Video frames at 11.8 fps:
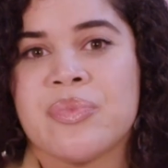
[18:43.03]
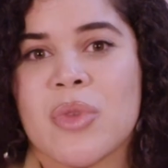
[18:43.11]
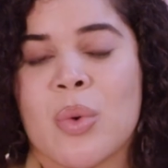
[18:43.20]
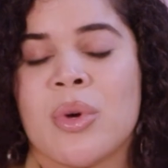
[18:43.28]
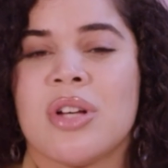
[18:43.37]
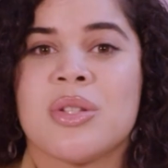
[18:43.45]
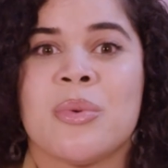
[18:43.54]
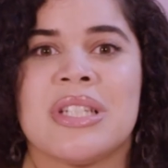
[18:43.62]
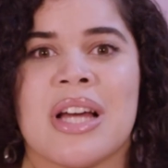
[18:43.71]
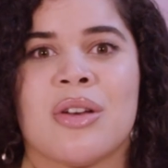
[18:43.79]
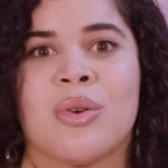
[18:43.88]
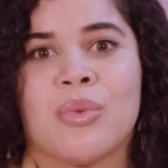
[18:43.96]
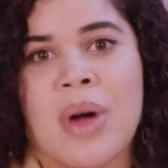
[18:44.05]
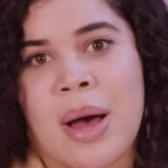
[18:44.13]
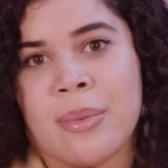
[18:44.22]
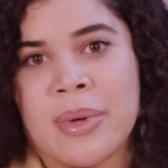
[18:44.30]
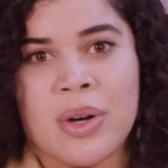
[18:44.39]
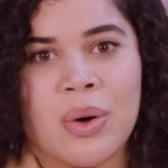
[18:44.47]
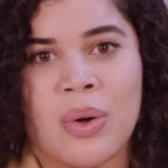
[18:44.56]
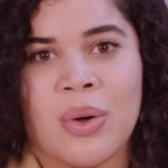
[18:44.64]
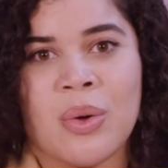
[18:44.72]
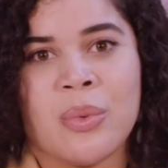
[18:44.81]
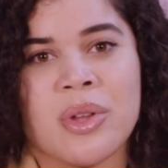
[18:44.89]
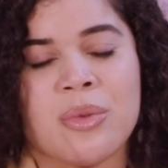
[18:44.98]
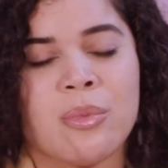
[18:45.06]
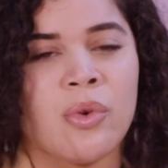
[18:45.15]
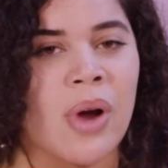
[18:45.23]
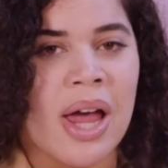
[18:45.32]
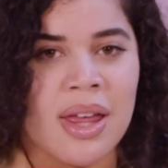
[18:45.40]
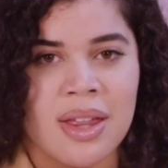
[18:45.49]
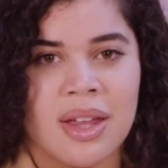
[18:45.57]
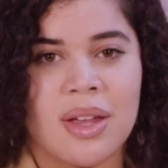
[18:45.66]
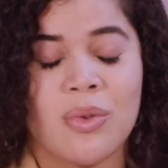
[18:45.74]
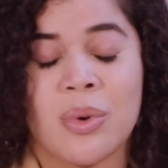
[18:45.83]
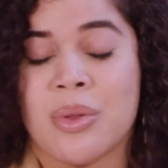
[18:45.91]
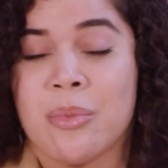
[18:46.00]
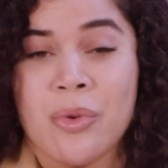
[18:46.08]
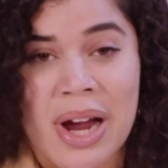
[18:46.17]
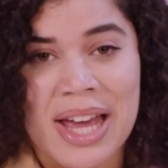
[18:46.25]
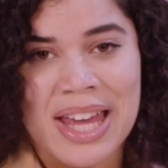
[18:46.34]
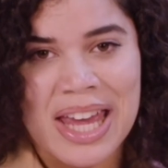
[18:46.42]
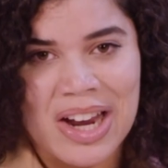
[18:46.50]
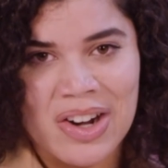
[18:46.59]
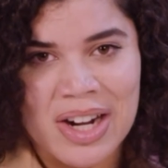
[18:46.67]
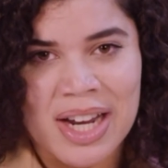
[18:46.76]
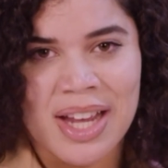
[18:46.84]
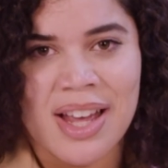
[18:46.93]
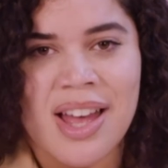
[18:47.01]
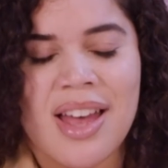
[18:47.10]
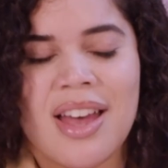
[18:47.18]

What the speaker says: We also went down a rabbit hole with Mariah Carey,